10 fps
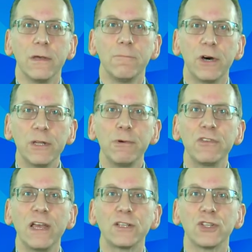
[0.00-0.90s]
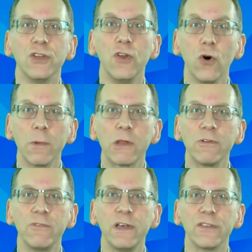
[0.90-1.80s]
body protection normally
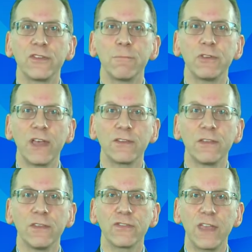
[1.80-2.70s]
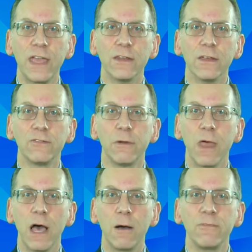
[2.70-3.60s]
refers to protecting the skin from the
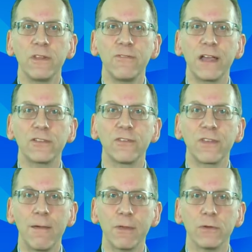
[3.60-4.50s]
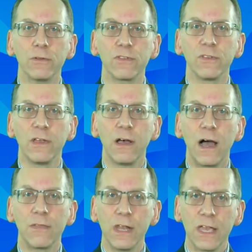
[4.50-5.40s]
harmful effects of chemicals,
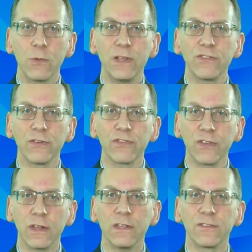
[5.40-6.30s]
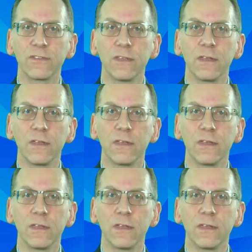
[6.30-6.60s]
either liquids or solids.